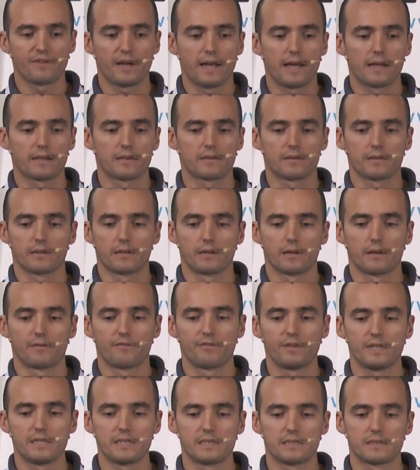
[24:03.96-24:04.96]
that
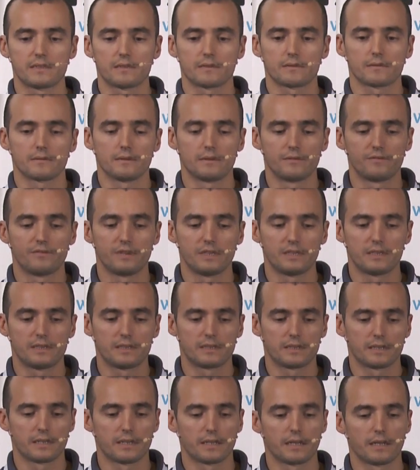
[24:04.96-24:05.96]
this
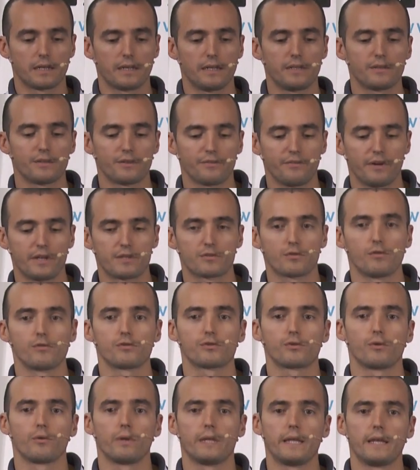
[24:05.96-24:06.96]
interface
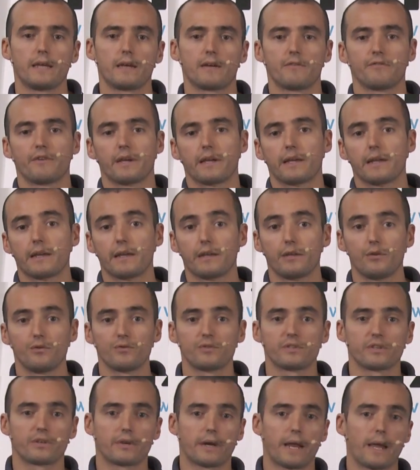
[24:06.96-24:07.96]
also leak the
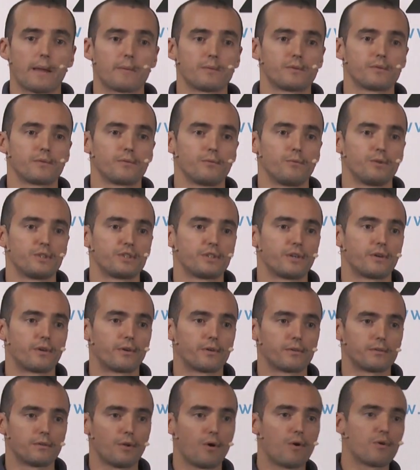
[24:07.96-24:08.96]
usernames which
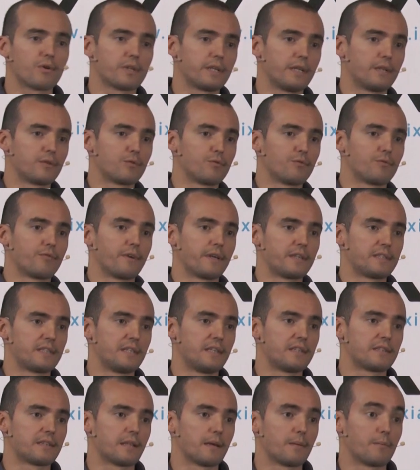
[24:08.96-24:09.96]
are logged into the
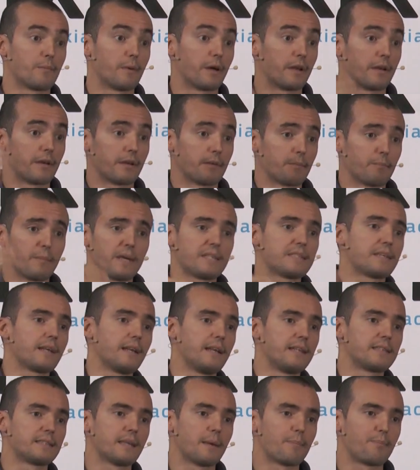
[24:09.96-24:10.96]
system, and
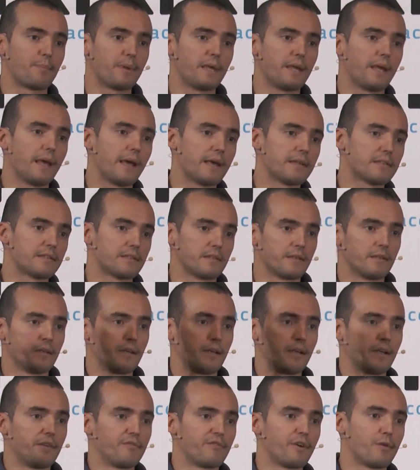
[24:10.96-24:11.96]
basically it's a PS
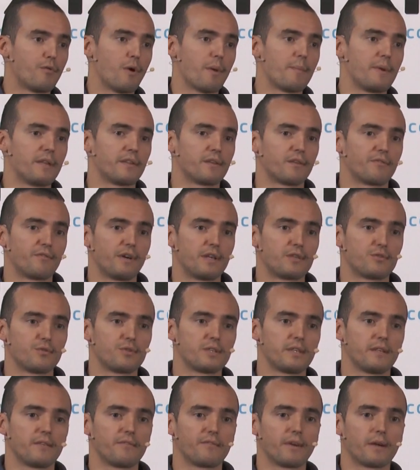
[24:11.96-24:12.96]
in the web interface. You
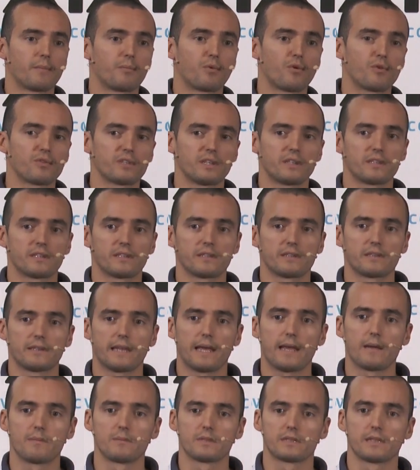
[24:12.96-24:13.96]
see the processes
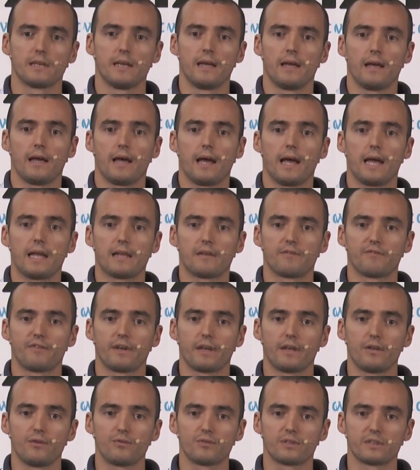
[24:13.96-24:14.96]
names and
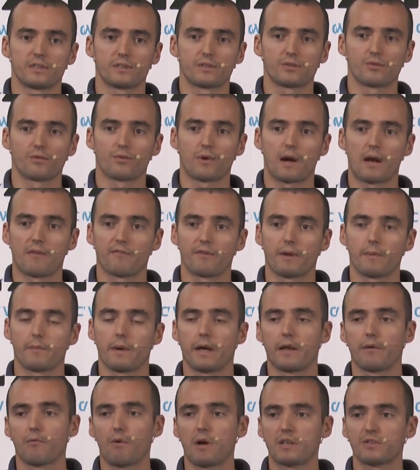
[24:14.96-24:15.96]
the users who run
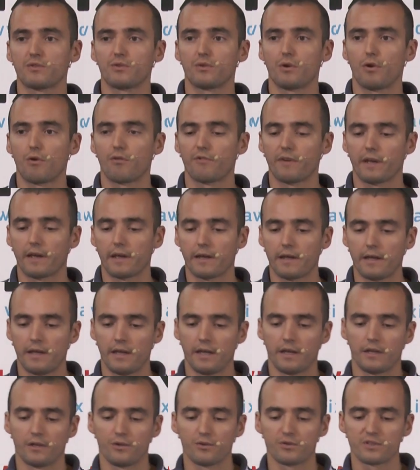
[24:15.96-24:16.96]
them, and once you know the
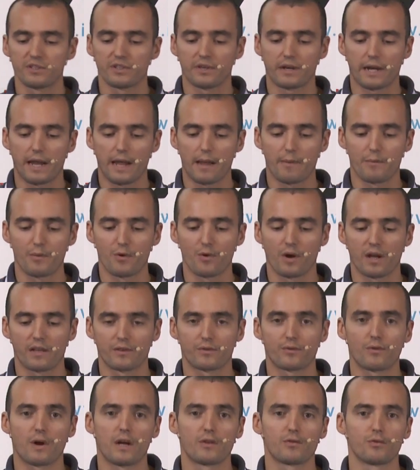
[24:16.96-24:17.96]
username, you
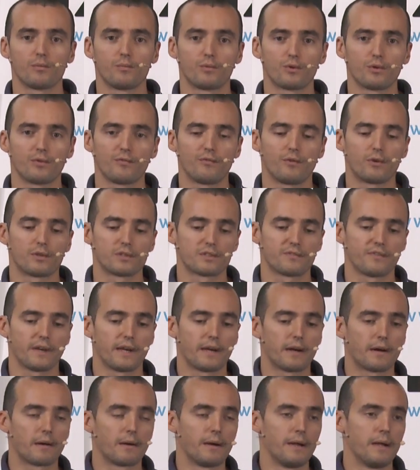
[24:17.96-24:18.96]
can try to brute force
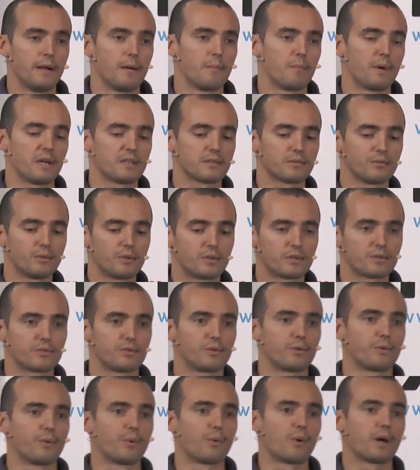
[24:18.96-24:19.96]
their
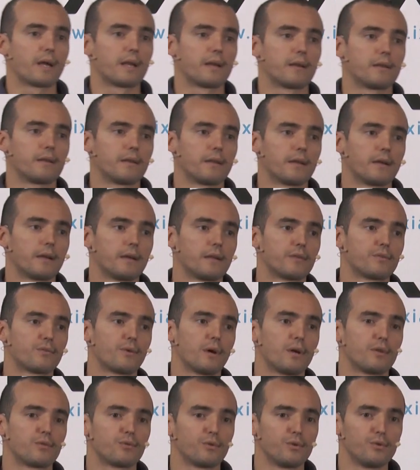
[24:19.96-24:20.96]
passwords, or you can
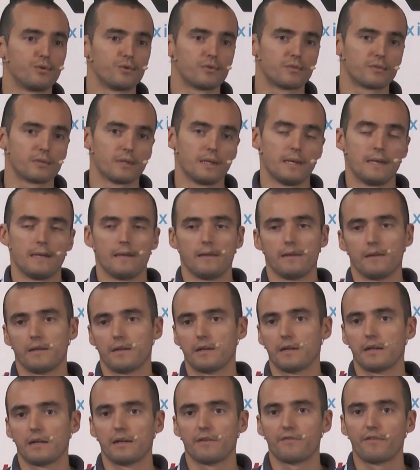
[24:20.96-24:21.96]
try to use
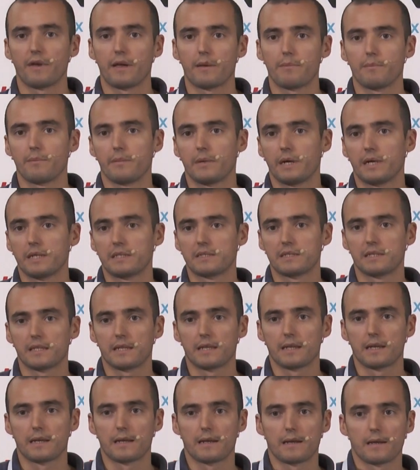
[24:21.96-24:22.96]
them as
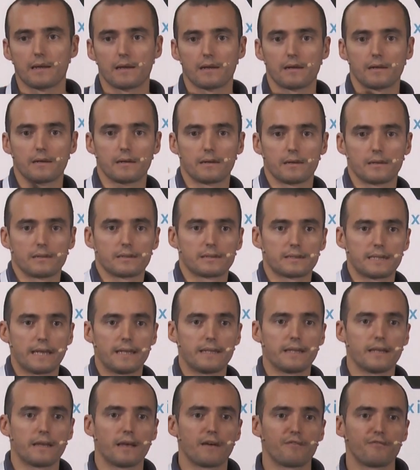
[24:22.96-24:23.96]

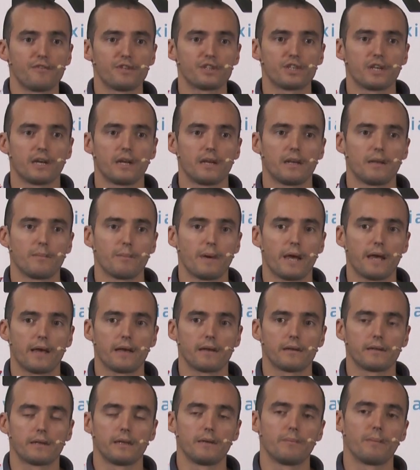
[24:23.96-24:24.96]
sending a phishing
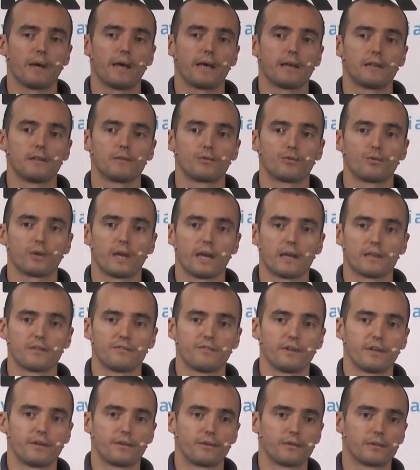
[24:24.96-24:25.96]
email to
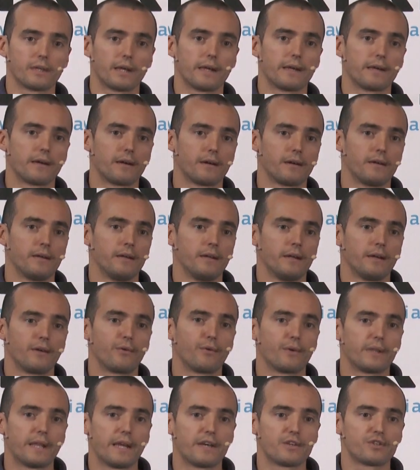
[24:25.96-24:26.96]
get their
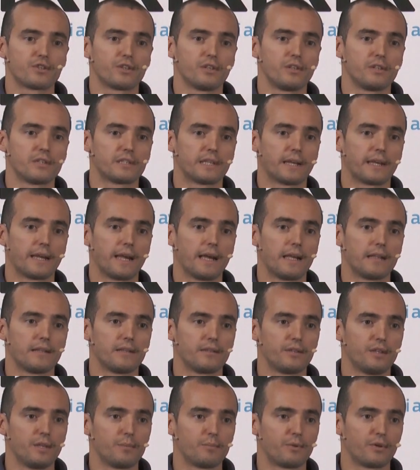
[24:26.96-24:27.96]
credentials and get
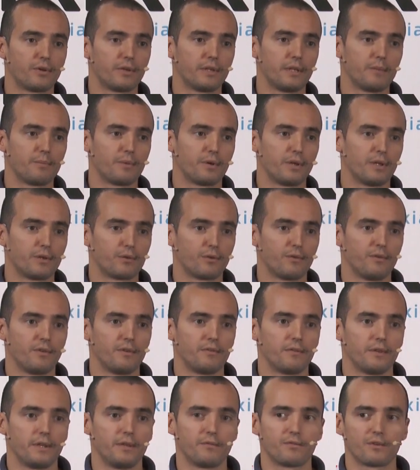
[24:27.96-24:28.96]
deeper and deeper into
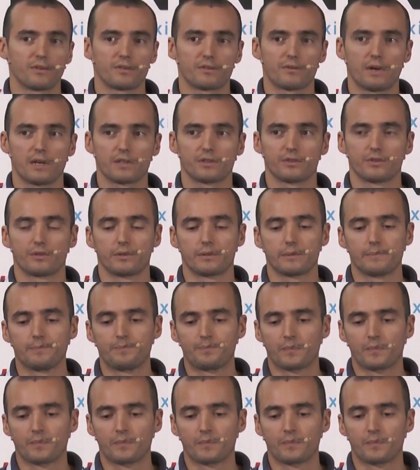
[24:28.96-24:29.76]
infrastructure.